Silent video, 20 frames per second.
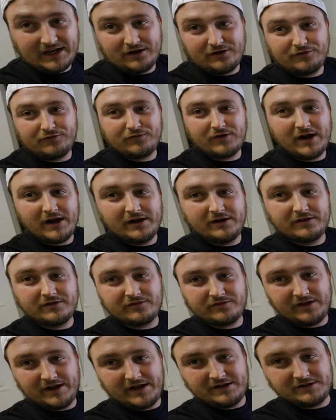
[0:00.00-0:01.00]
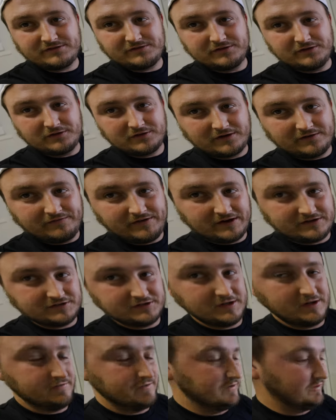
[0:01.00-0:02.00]
air fryer slash little
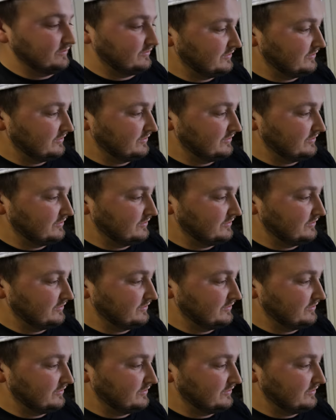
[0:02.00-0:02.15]
convection oven.